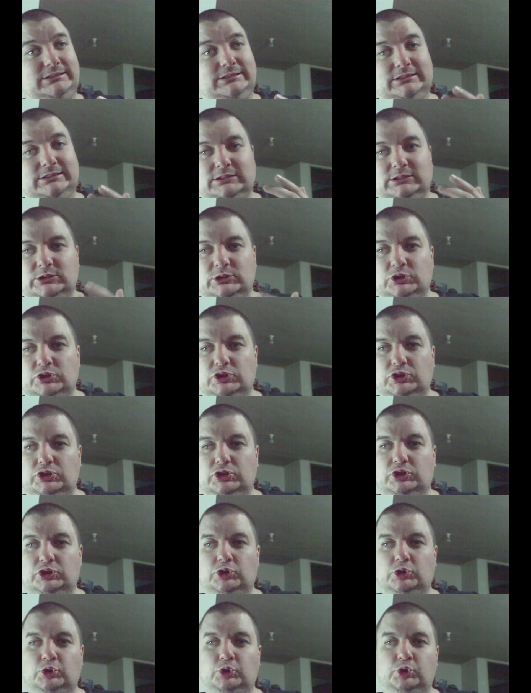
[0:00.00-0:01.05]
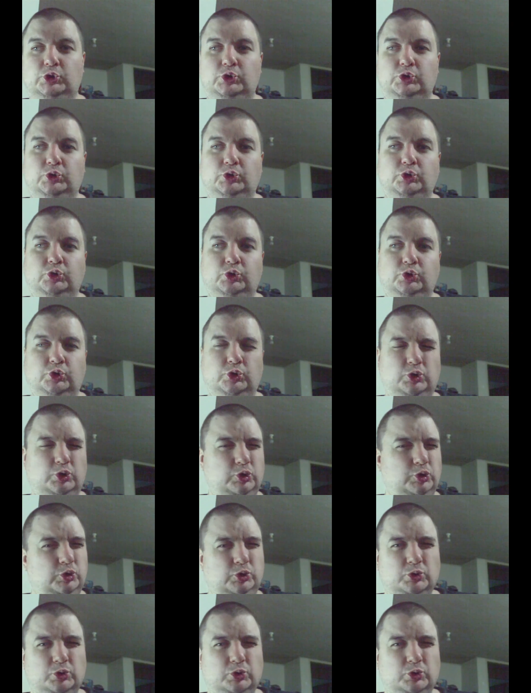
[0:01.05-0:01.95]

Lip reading: [no speech]